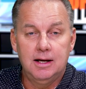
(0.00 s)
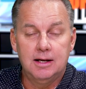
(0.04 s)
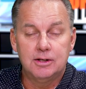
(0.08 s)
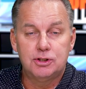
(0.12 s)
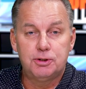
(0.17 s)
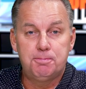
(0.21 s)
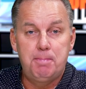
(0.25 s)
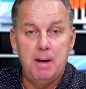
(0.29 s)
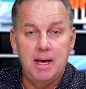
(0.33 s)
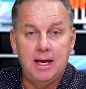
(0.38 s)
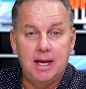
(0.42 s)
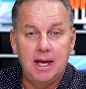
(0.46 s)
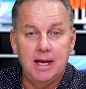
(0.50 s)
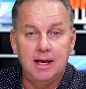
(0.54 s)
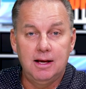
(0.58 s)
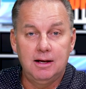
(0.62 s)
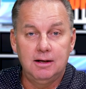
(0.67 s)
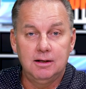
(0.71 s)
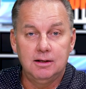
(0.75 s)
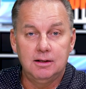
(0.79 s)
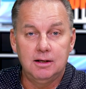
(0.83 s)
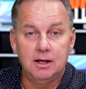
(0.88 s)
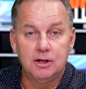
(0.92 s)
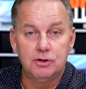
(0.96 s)

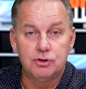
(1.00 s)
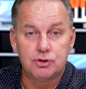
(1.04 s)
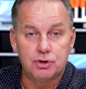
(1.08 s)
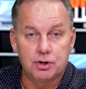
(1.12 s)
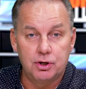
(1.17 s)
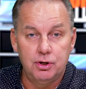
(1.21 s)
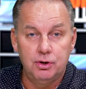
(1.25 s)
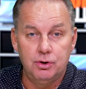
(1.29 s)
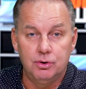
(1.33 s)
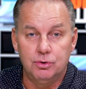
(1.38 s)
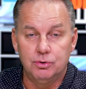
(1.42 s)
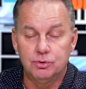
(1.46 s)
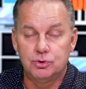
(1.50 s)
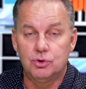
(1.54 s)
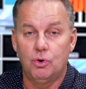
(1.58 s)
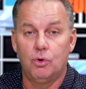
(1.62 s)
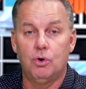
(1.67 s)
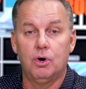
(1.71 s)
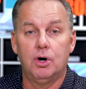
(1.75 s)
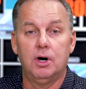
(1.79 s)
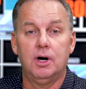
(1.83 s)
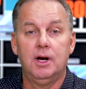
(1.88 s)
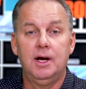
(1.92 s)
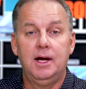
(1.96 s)
speaking untruths,
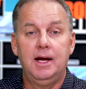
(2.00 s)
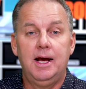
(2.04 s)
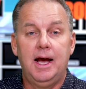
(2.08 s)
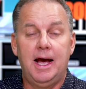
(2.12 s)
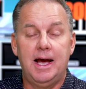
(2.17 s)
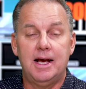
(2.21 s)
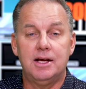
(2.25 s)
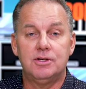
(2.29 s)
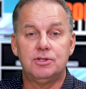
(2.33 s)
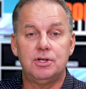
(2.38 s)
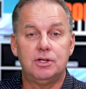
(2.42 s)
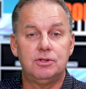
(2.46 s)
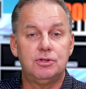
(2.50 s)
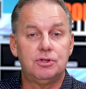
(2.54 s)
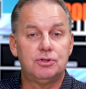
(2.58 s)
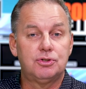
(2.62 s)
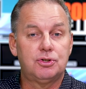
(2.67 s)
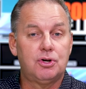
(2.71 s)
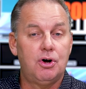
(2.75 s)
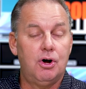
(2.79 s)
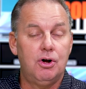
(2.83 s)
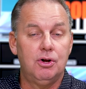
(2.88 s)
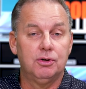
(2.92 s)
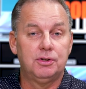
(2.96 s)
or as it is
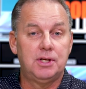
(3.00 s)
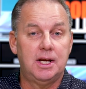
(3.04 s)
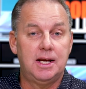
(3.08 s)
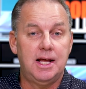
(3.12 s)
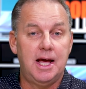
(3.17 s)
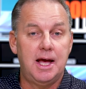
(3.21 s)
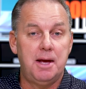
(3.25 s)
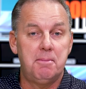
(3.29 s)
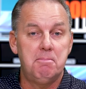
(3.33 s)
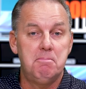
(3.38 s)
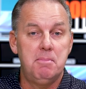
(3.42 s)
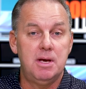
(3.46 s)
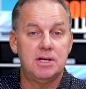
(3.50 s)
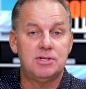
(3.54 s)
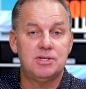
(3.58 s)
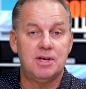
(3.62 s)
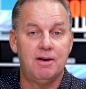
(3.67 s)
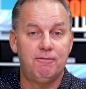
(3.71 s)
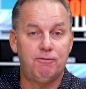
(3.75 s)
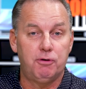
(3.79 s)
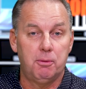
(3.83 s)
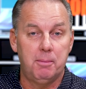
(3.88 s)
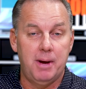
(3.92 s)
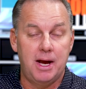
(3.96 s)
called today,
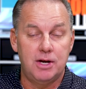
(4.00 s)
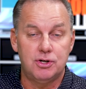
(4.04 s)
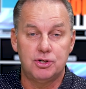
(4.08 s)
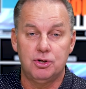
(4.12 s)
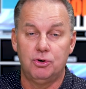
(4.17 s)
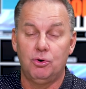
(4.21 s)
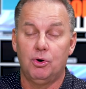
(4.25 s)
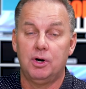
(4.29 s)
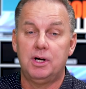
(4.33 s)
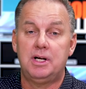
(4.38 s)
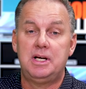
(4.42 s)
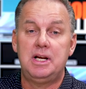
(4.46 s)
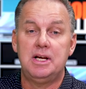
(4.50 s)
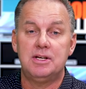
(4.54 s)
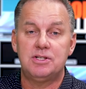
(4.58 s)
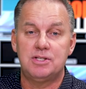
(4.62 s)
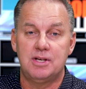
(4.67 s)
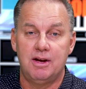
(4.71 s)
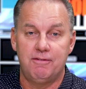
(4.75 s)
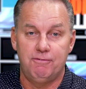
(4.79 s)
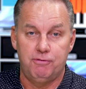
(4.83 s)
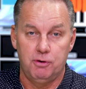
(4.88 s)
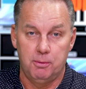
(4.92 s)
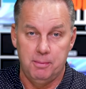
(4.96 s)
misinformation or
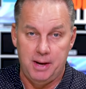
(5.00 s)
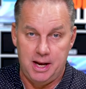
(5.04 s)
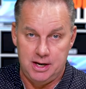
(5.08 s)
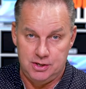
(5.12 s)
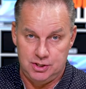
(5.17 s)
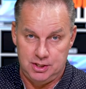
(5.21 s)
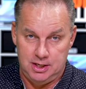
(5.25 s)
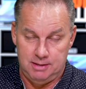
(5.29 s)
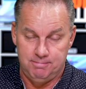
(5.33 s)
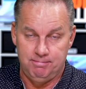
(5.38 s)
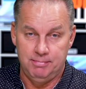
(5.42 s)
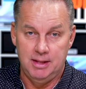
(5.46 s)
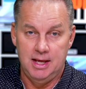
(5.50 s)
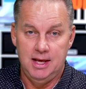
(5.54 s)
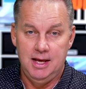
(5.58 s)
disinformation.